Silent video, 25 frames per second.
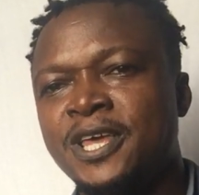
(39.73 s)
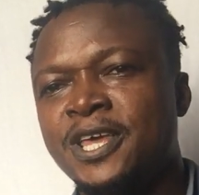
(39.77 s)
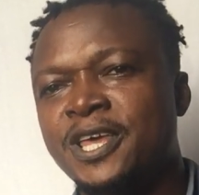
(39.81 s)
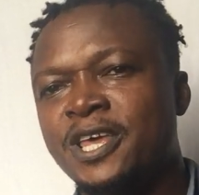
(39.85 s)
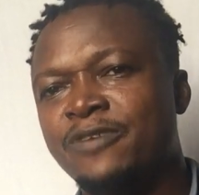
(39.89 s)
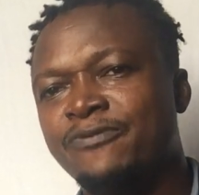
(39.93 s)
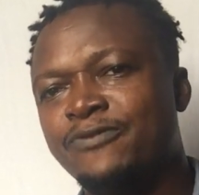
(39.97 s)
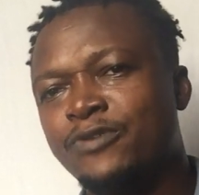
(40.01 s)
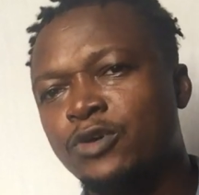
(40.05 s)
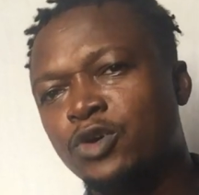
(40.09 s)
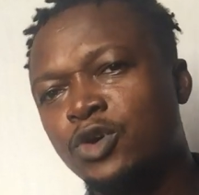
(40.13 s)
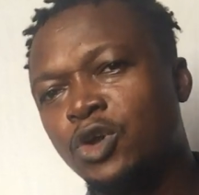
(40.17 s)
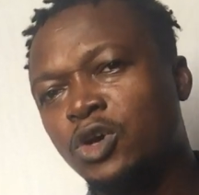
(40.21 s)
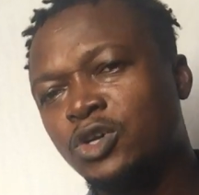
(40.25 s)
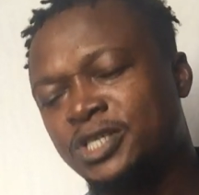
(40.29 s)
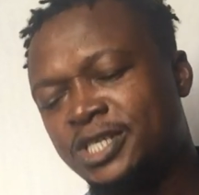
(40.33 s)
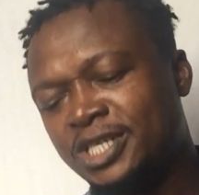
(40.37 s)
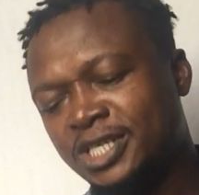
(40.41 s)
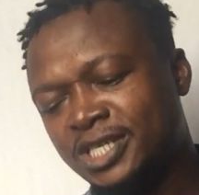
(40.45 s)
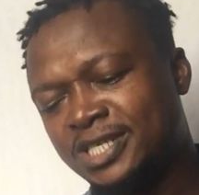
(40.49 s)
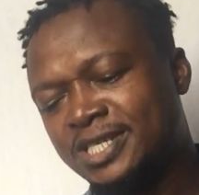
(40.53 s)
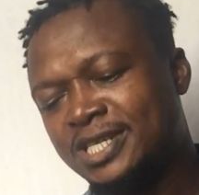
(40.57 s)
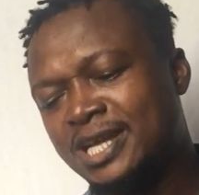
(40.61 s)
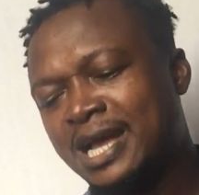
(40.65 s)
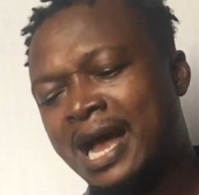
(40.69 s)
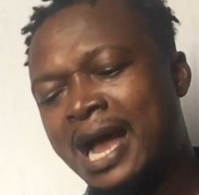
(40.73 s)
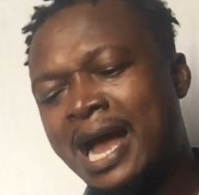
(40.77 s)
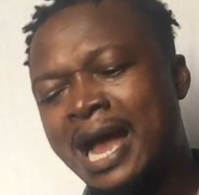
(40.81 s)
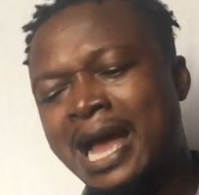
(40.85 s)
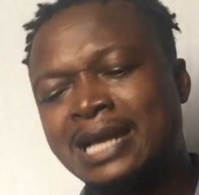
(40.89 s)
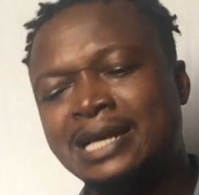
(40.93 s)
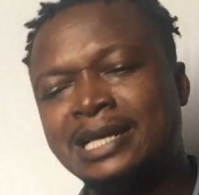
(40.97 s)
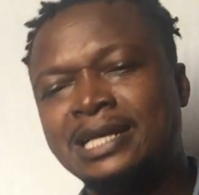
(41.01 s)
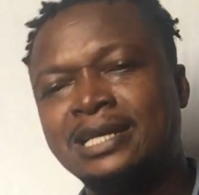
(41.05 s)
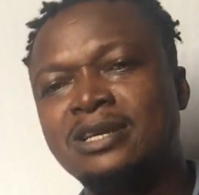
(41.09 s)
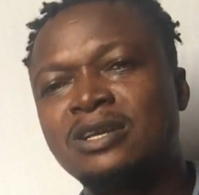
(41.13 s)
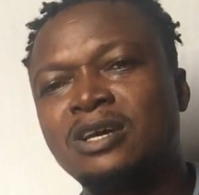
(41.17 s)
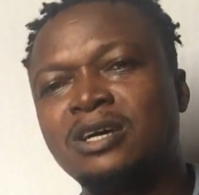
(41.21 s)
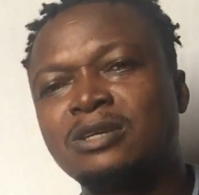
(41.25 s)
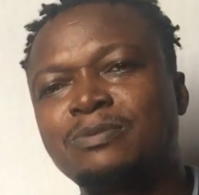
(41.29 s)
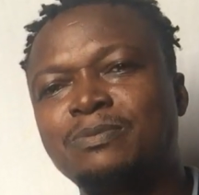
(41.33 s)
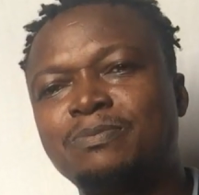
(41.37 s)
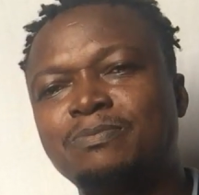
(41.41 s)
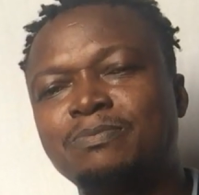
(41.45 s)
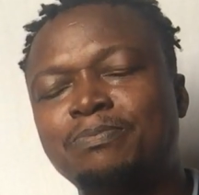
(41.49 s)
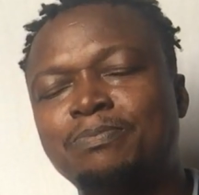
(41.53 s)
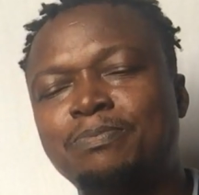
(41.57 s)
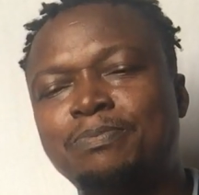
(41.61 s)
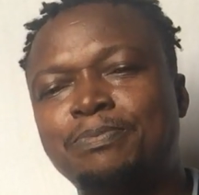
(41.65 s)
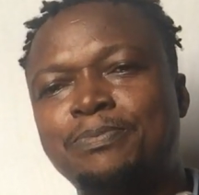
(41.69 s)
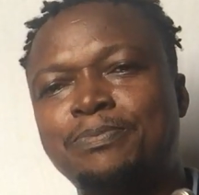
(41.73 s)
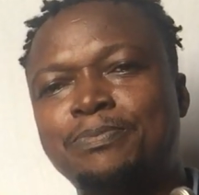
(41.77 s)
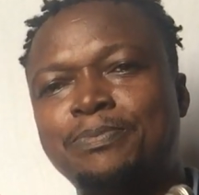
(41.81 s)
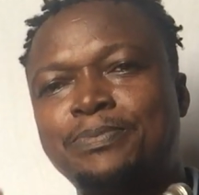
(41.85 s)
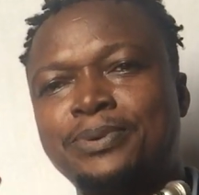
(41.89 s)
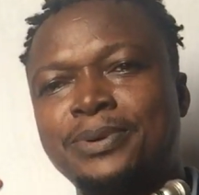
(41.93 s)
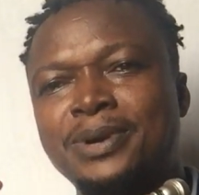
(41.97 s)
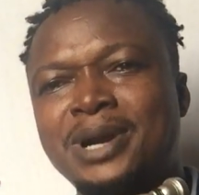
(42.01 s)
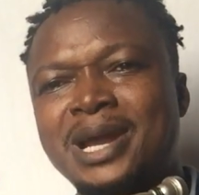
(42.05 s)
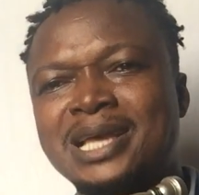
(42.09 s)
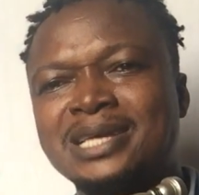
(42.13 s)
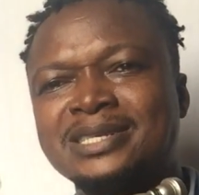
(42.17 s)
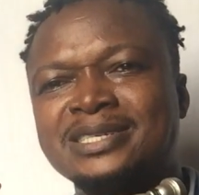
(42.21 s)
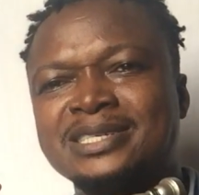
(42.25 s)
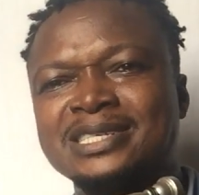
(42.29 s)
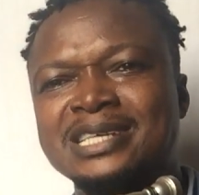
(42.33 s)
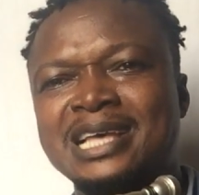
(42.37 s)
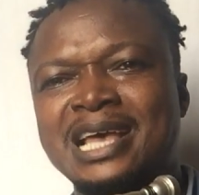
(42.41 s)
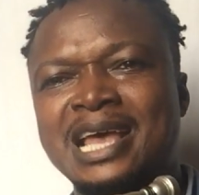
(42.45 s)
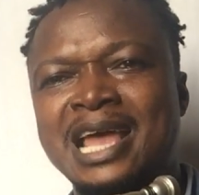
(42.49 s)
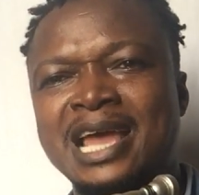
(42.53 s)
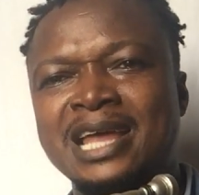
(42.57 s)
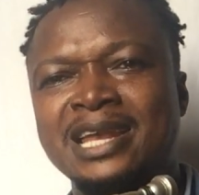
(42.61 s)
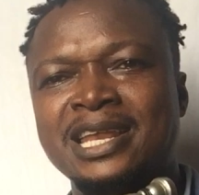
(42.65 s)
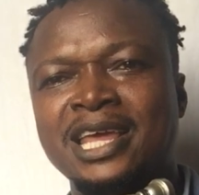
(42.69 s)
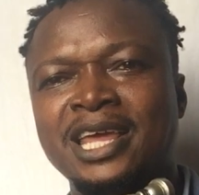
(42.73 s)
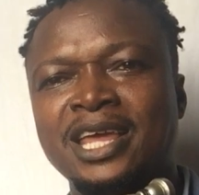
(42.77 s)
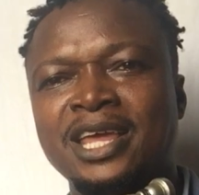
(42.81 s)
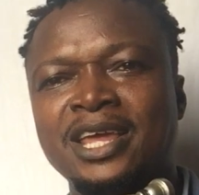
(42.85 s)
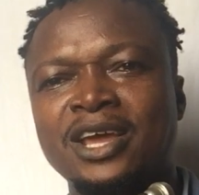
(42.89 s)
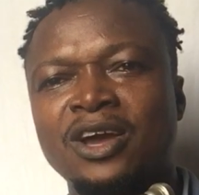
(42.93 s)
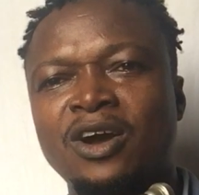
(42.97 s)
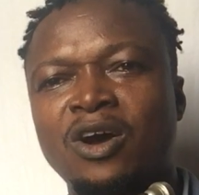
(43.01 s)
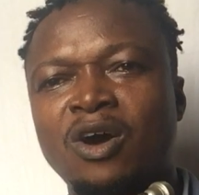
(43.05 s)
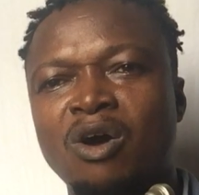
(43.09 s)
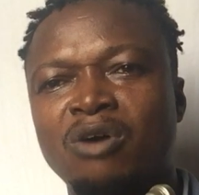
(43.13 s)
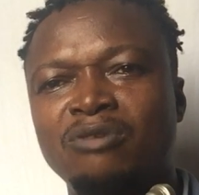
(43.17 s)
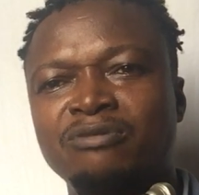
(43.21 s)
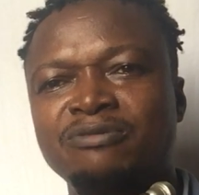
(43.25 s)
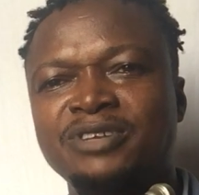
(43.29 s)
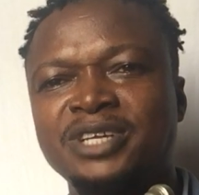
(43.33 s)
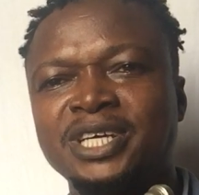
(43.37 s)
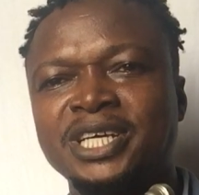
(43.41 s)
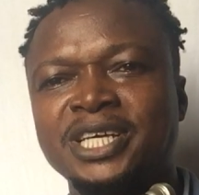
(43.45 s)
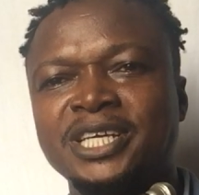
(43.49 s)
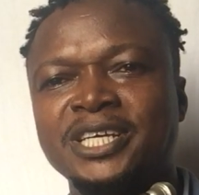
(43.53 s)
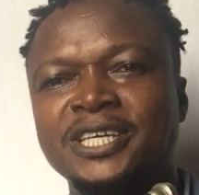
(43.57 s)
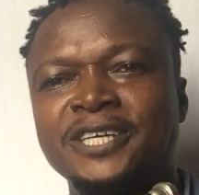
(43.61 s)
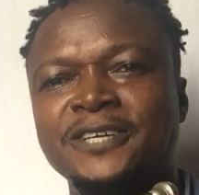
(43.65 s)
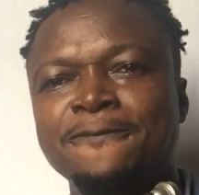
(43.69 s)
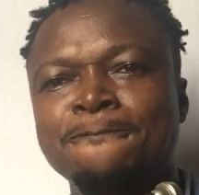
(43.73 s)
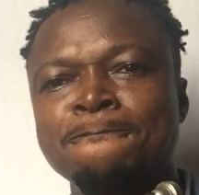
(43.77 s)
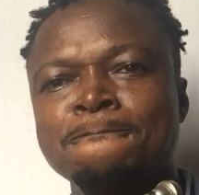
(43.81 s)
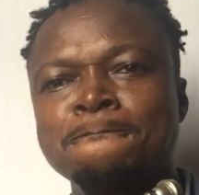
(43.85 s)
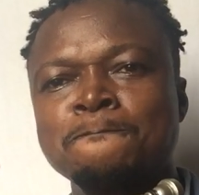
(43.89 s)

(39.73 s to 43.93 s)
If you noticed, I did not press any of the